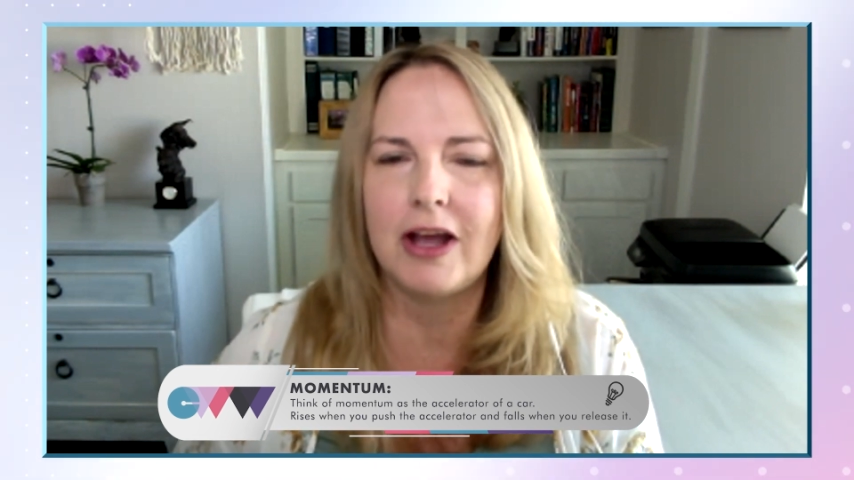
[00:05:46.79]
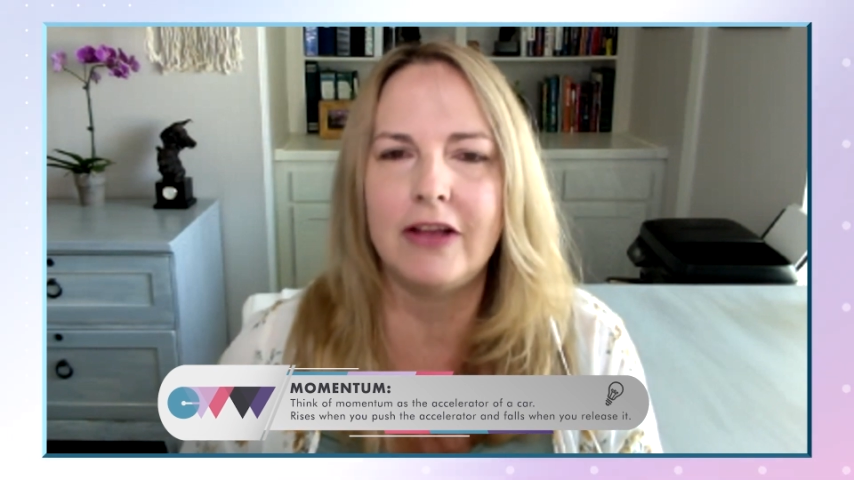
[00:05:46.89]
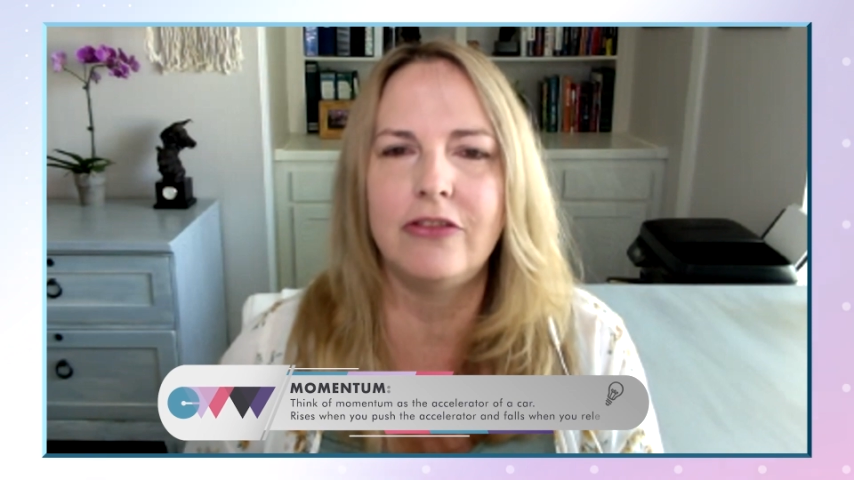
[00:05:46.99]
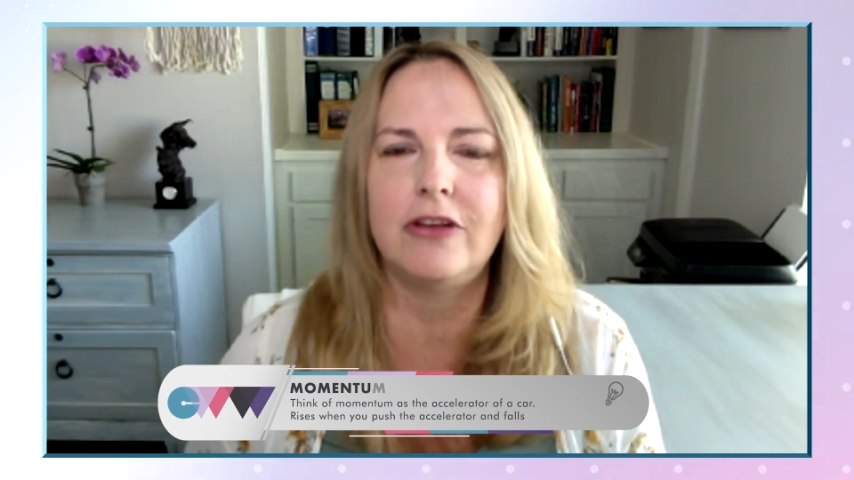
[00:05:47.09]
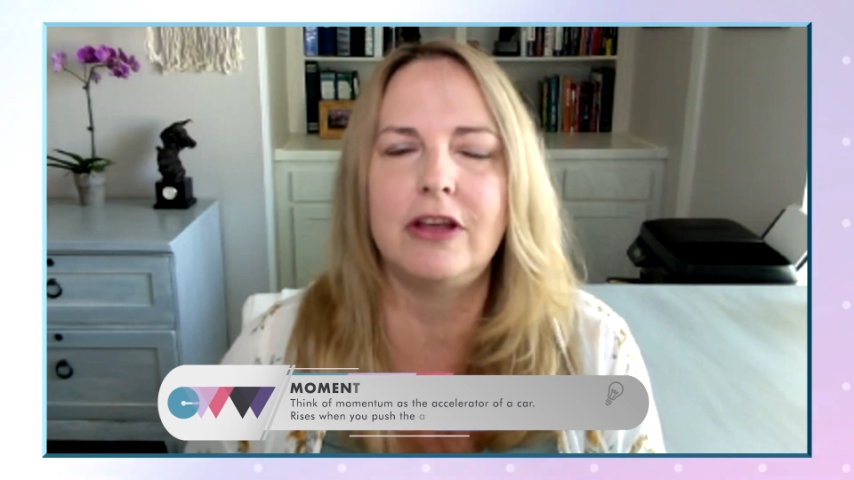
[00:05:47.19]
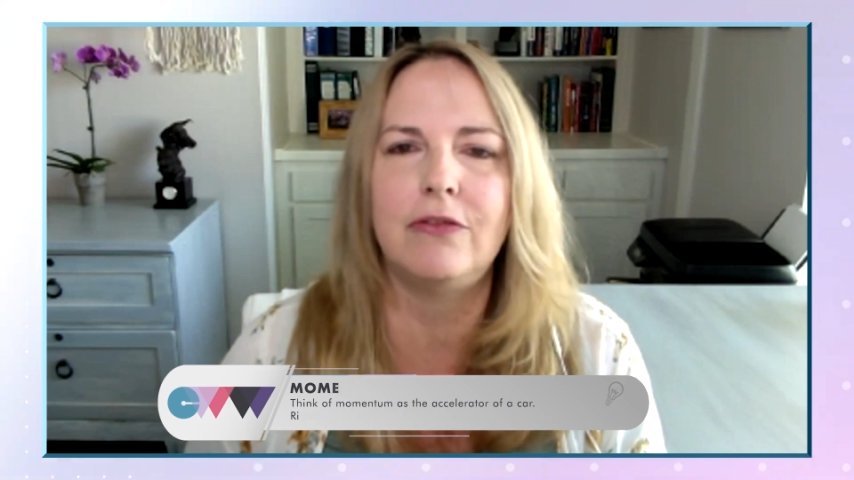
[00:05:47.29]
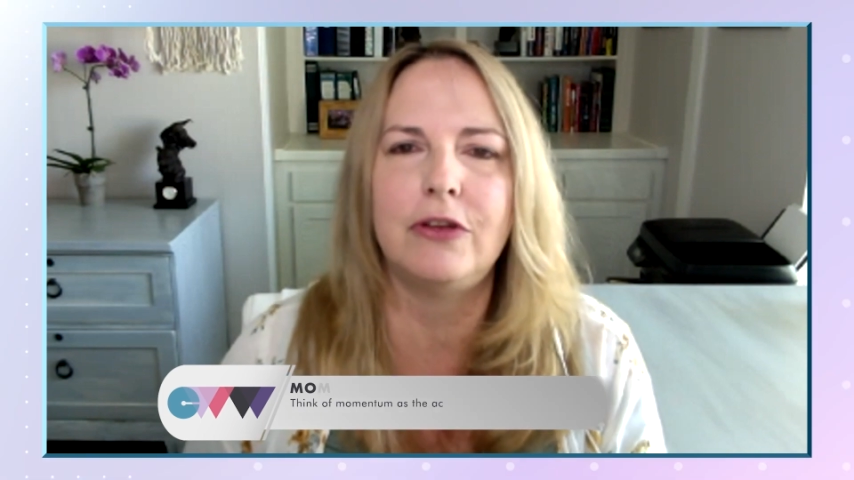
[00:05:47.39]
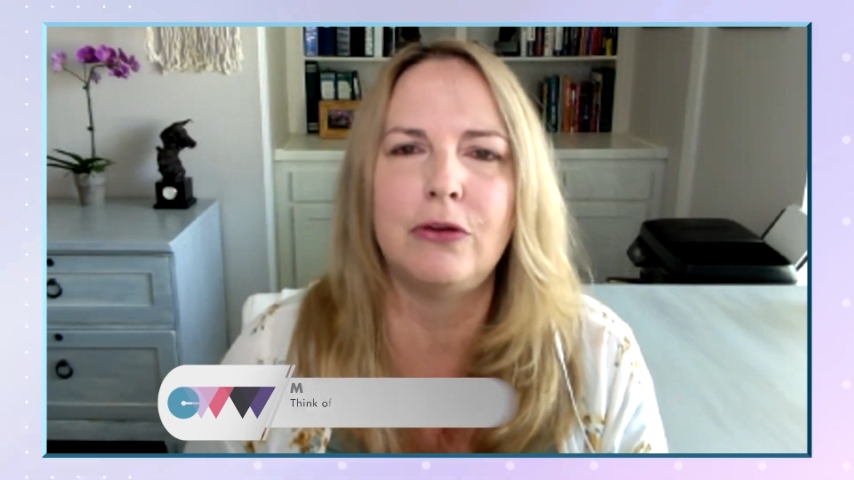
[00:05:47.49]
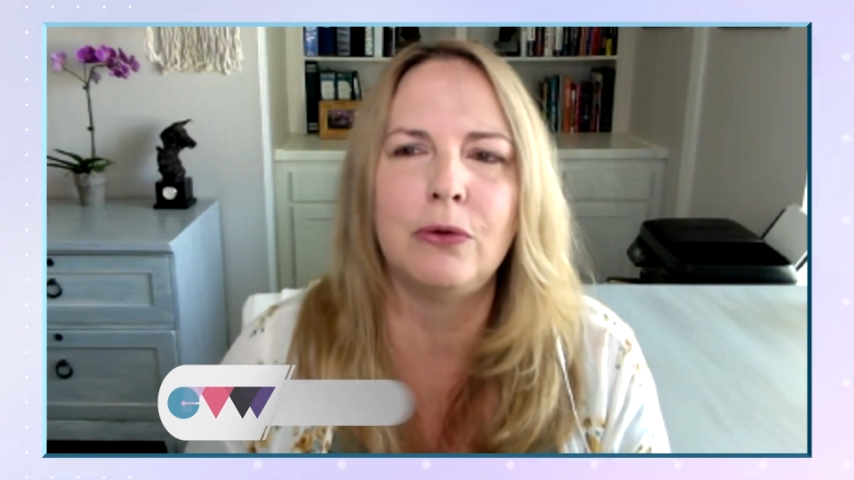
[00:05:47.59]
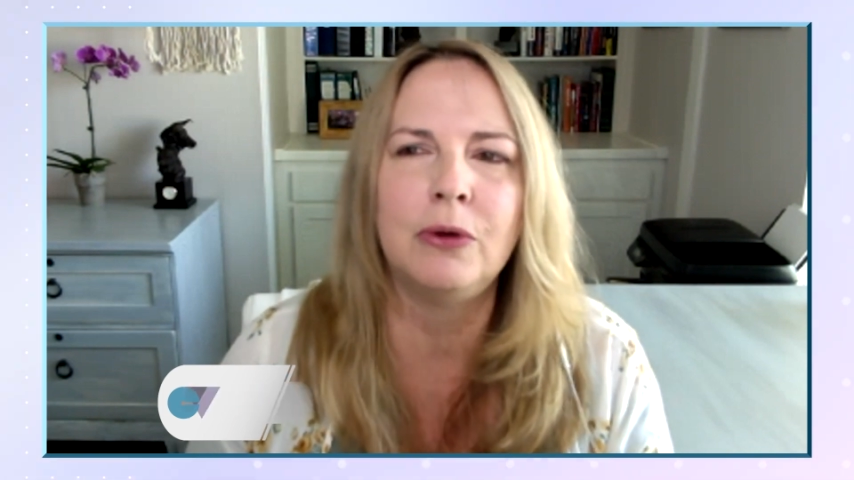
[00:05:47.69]
does give
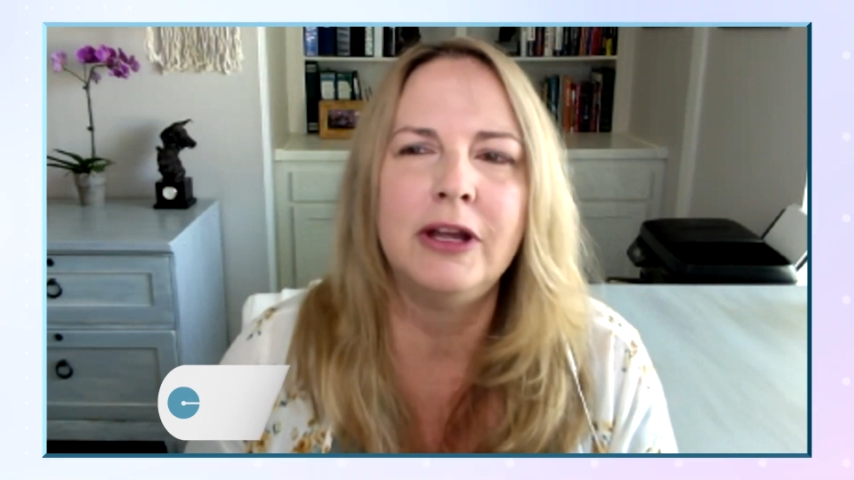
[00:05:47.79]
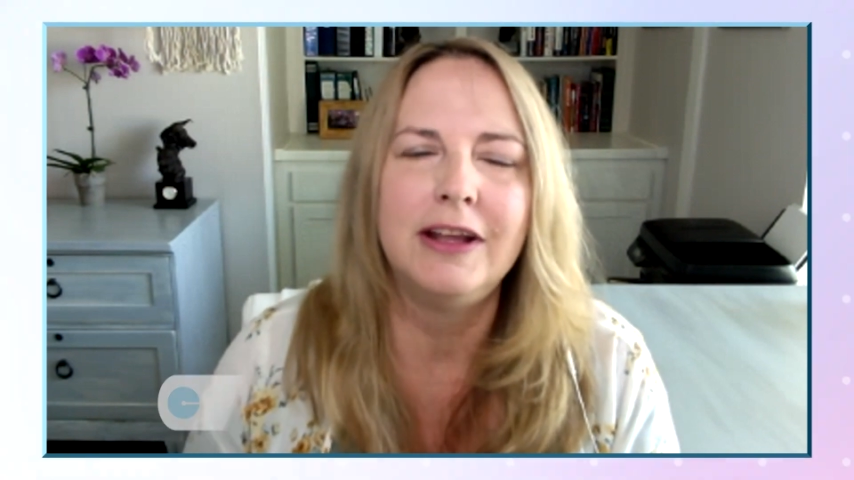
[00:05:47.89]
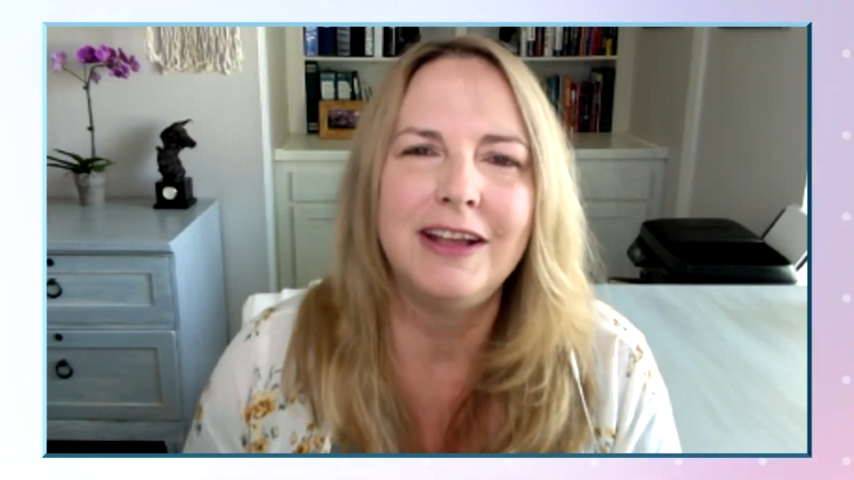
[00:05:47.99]
you.